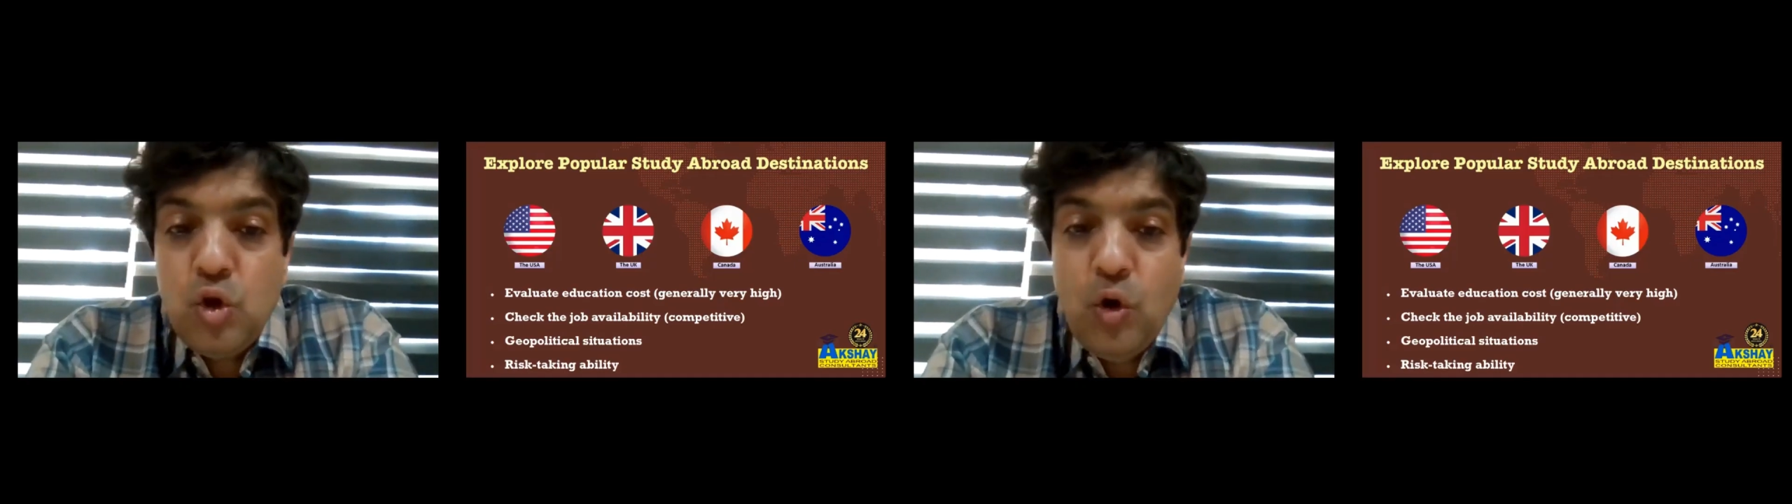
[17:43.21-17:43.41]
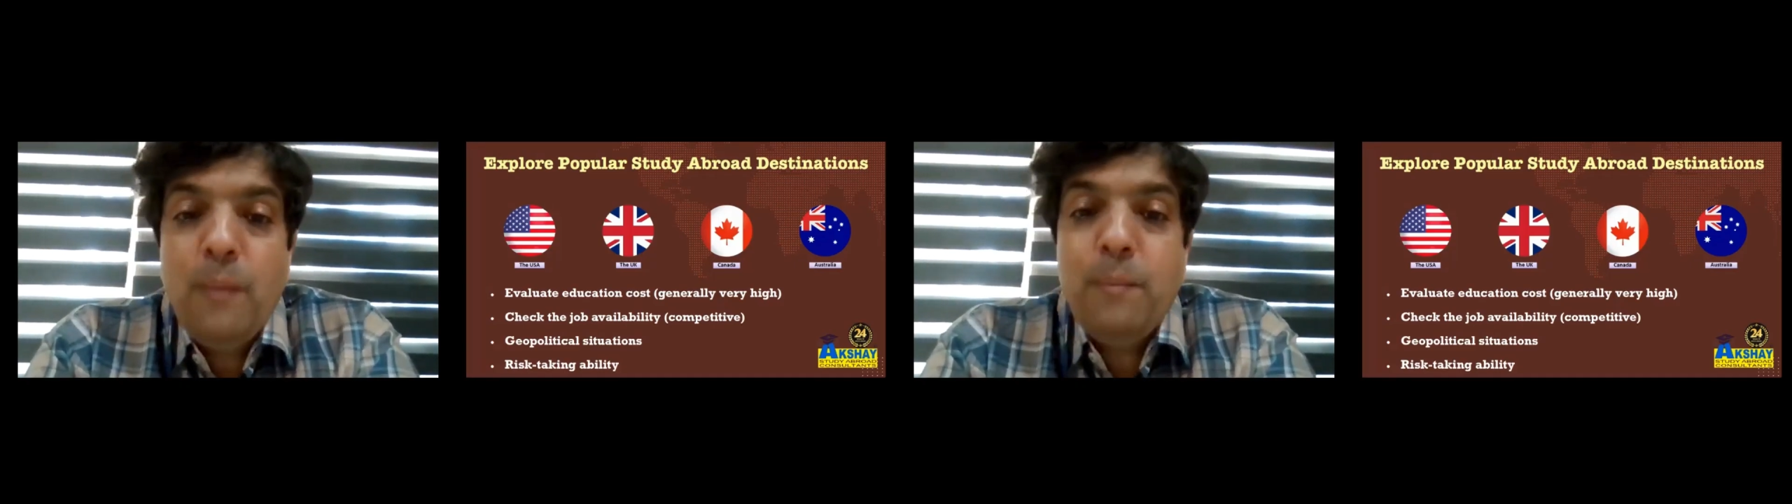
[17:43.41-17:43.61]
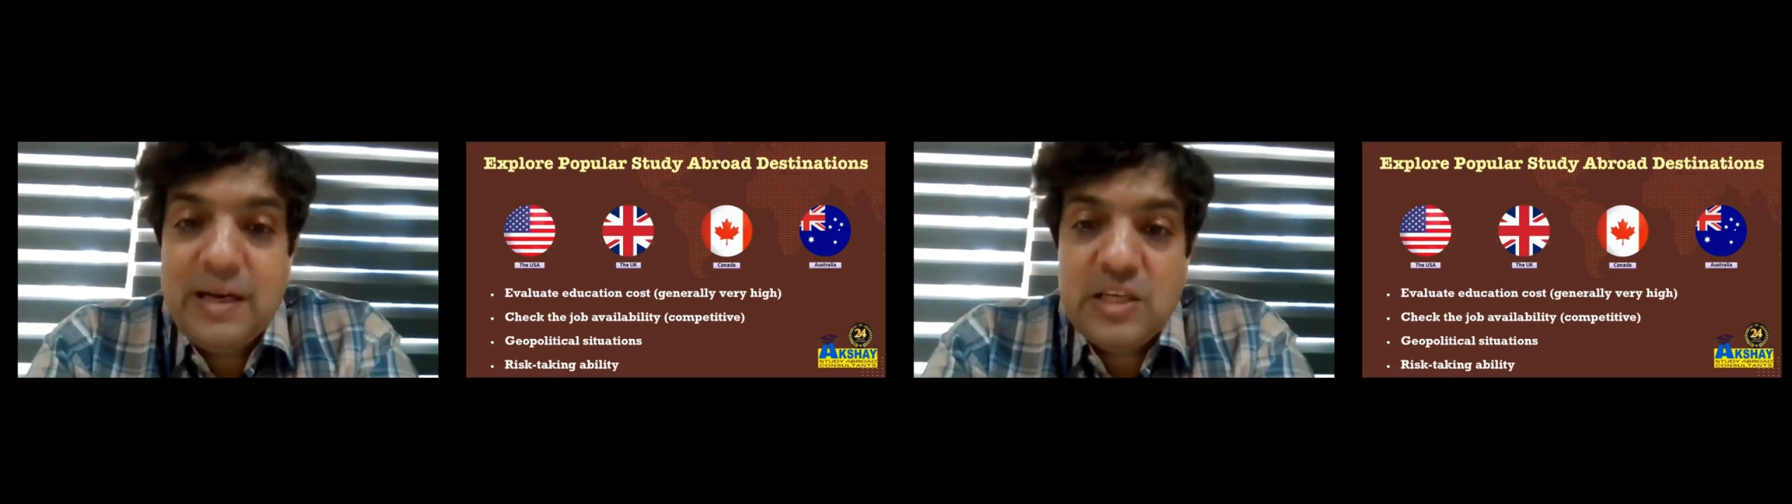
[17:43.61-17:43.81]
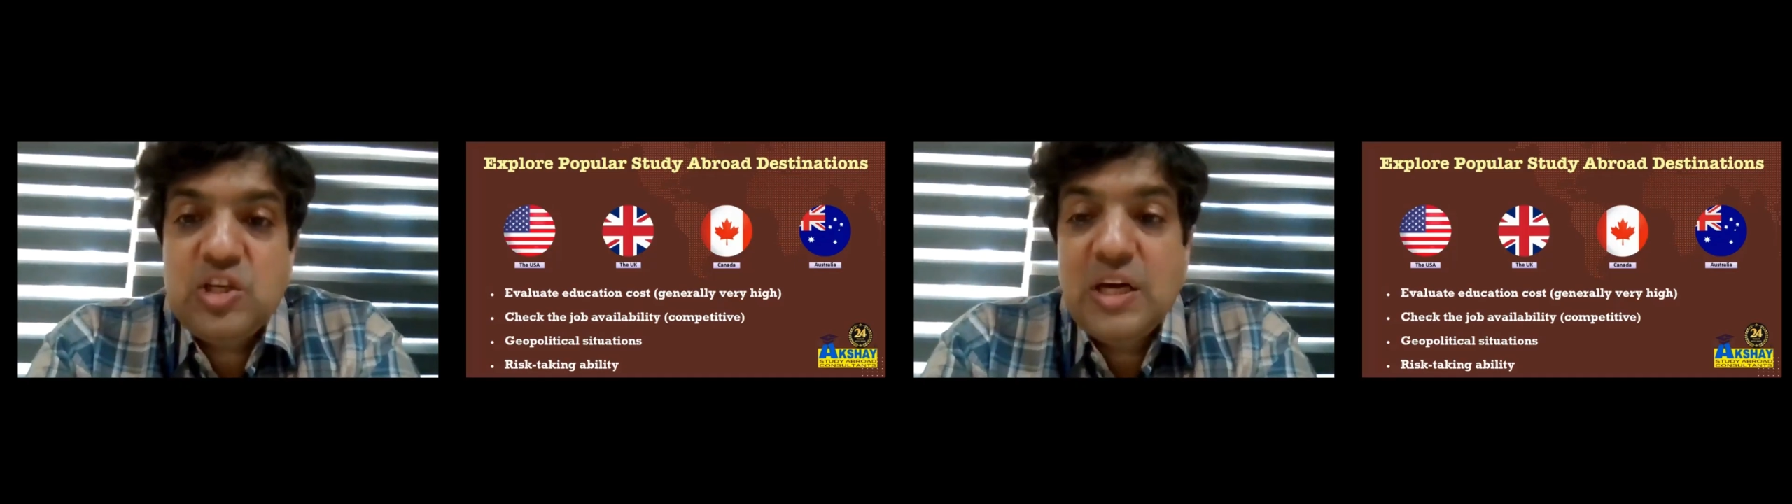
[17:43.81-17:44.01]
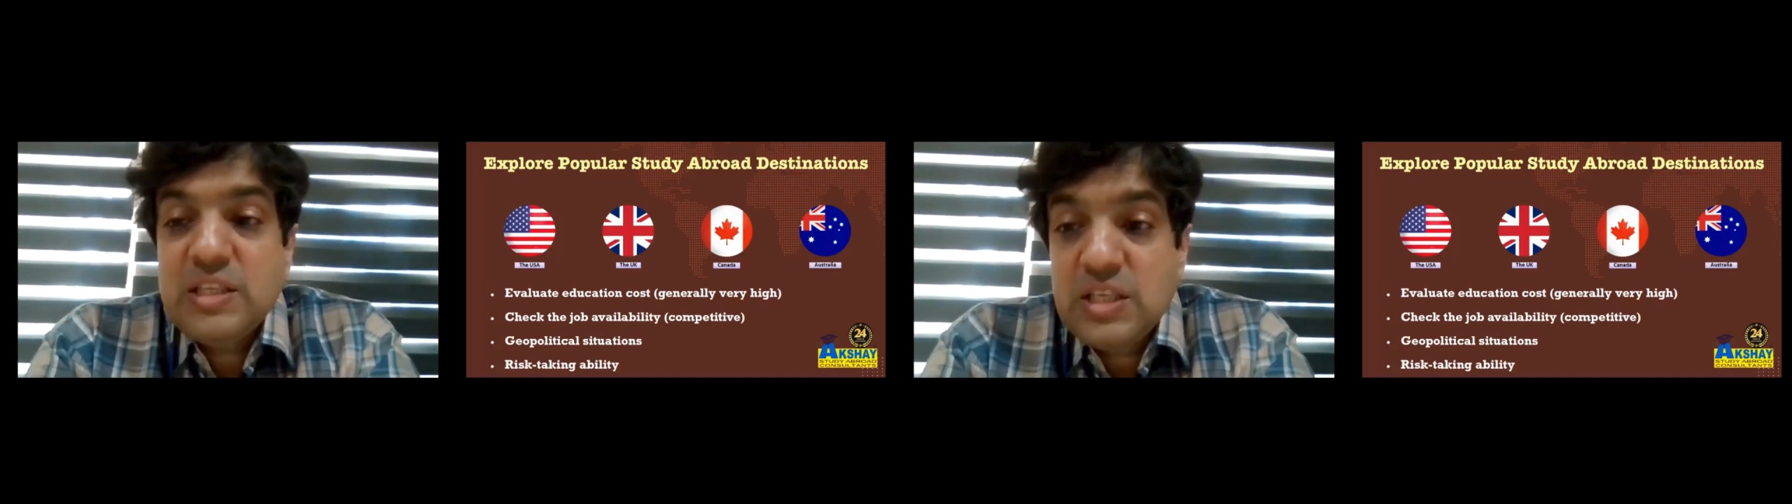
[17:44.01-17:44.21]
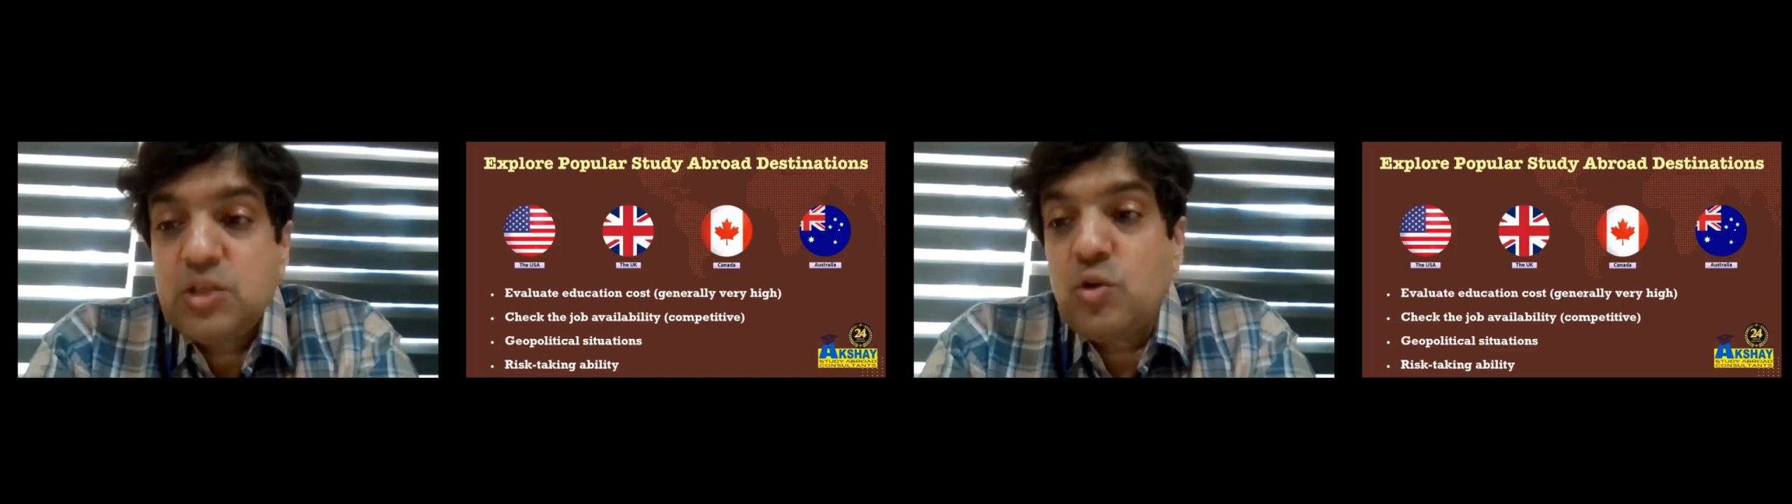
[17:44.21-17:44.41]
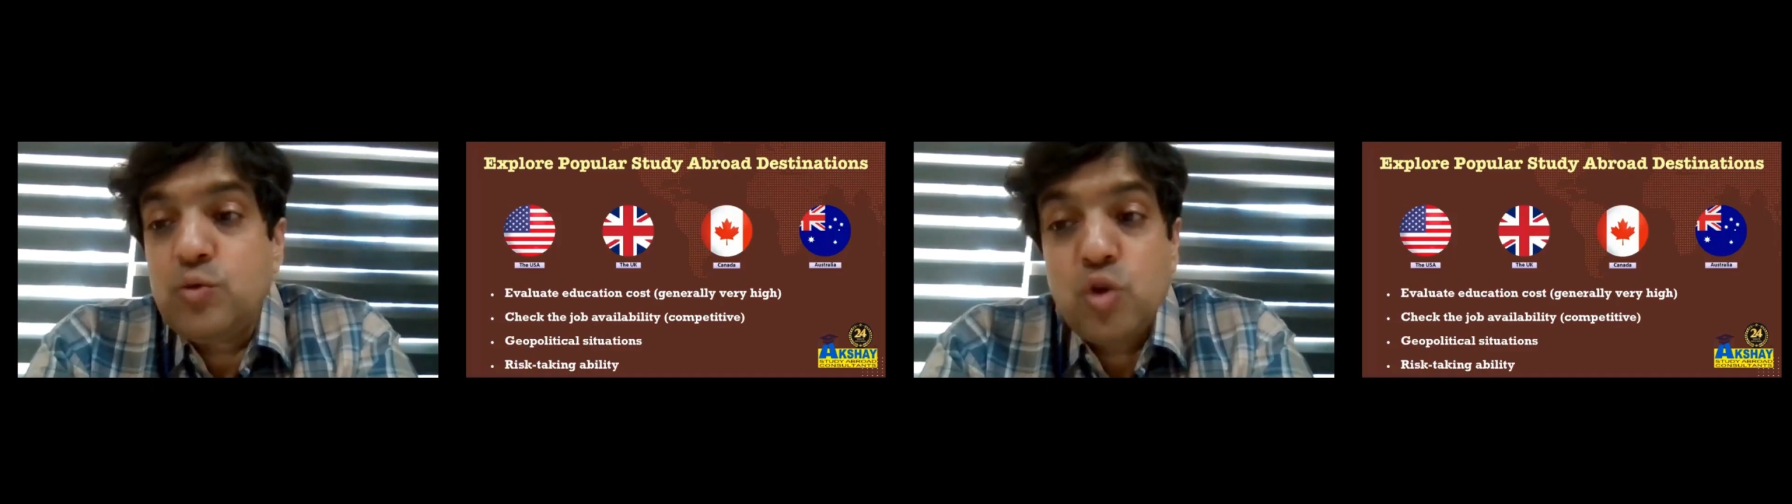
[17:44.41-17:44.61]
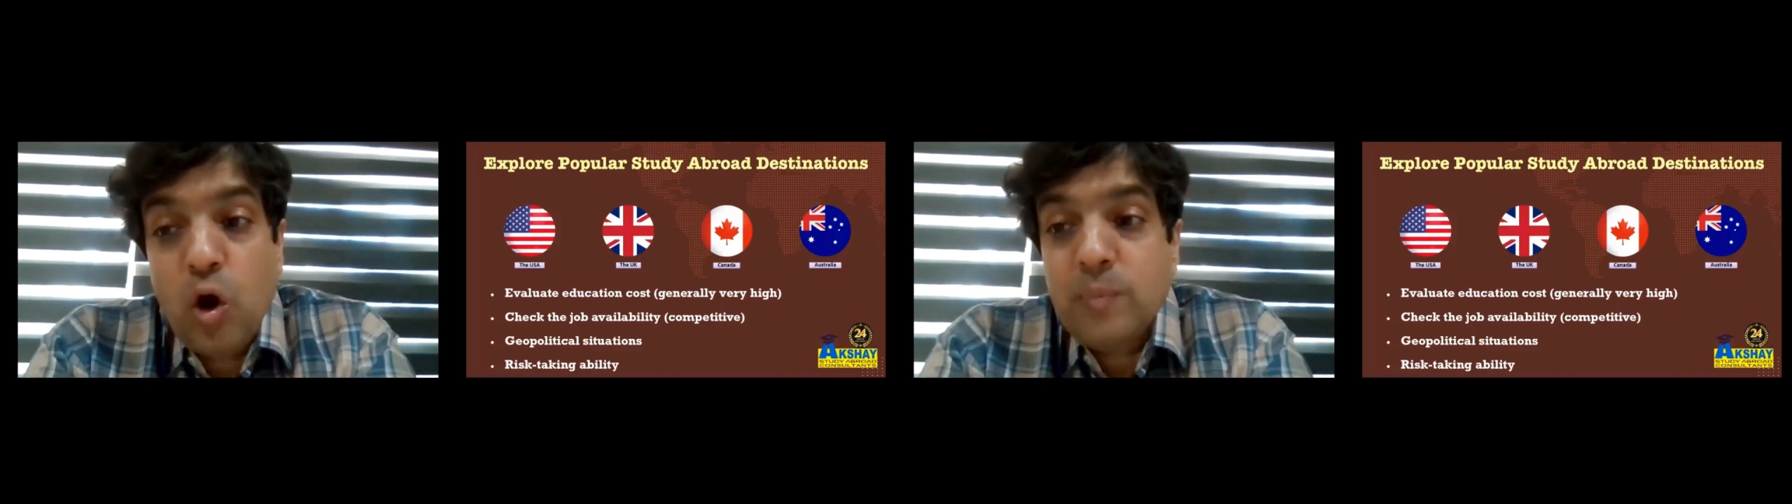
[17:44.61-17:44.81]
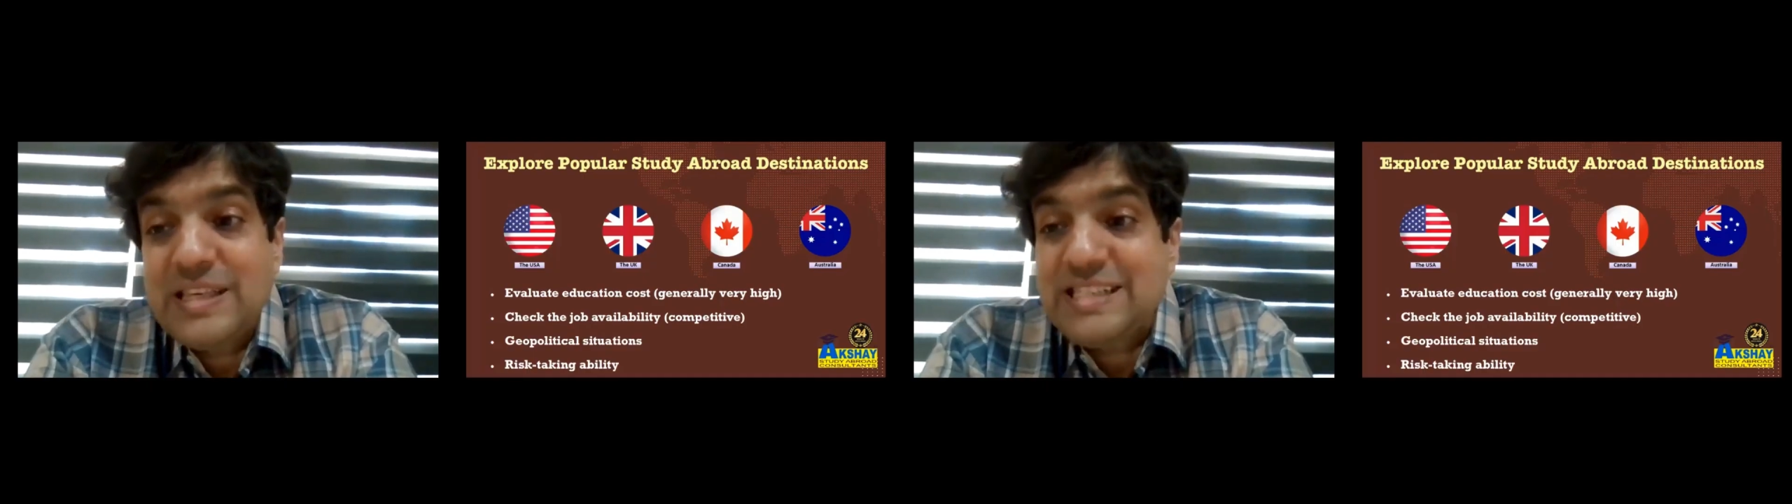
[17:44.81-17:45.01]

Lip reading: You have better chances of jobs,